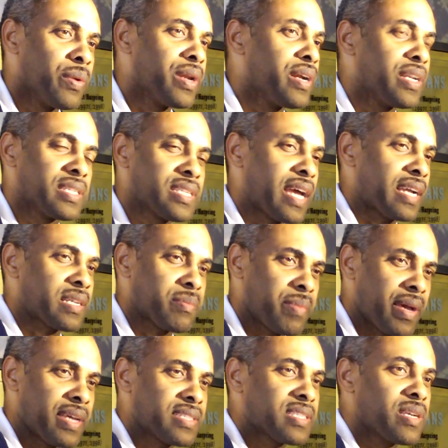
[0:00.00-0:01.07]
We didn't attack the
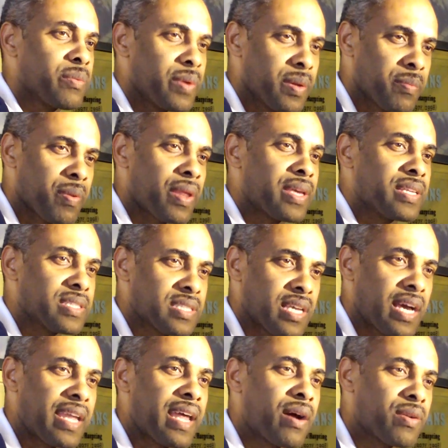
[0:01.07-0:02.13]
basket. We didn't play
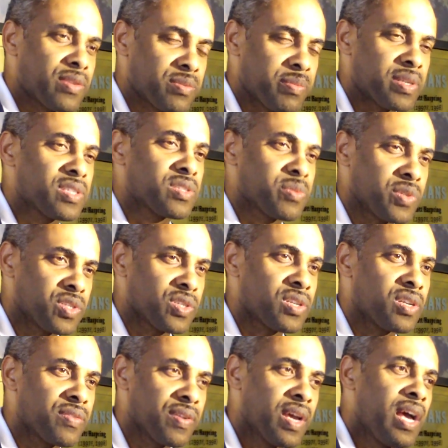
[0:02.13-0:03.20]
inside out as much as we should
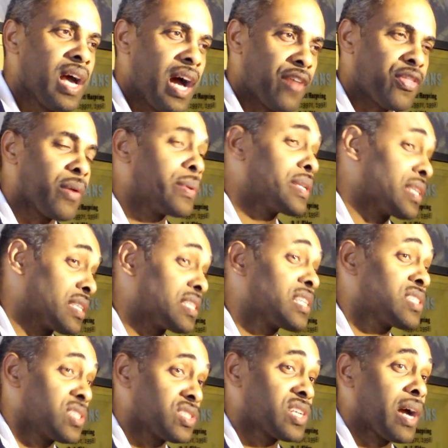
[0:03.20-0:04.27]
have. I thought we did a
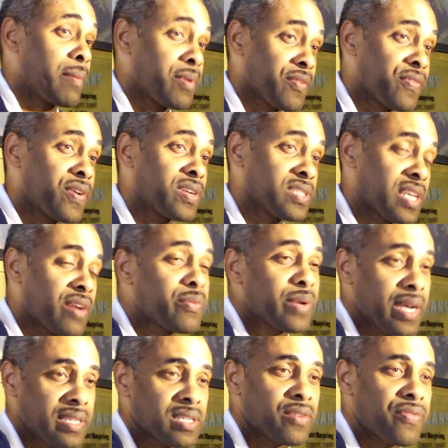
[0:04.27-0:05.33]
decent job in the first half. We
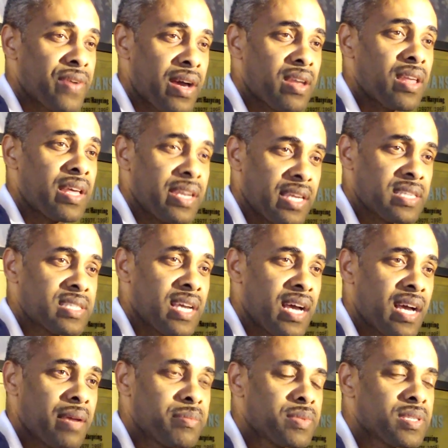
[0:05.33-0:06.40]
got to the foul line eight
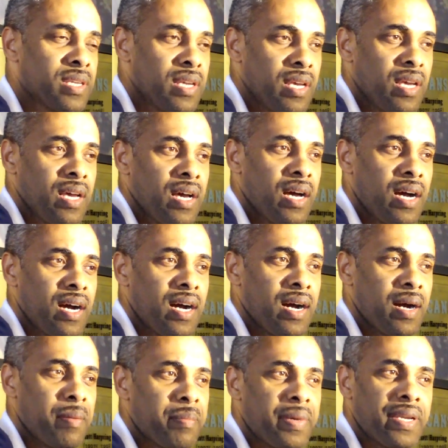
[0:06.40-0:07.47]
times.
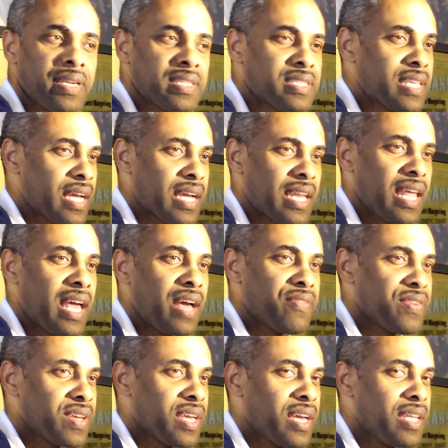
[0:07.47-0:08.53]
But in the second
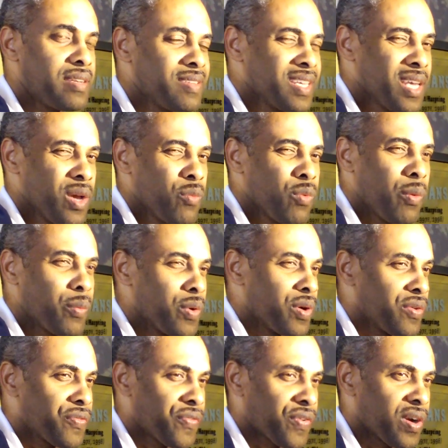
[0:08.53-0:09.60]
half, again, when we were
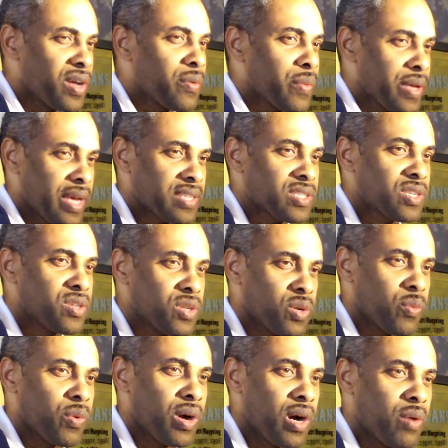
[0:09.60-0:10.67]
in front, we
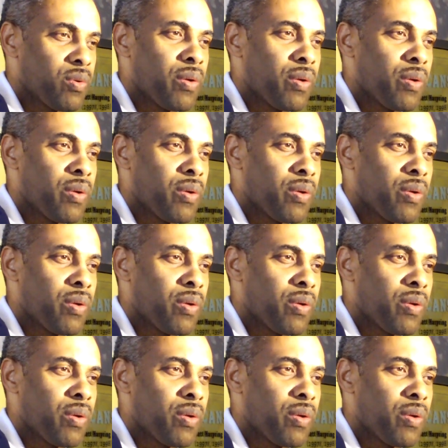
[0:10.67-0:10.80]
executed well.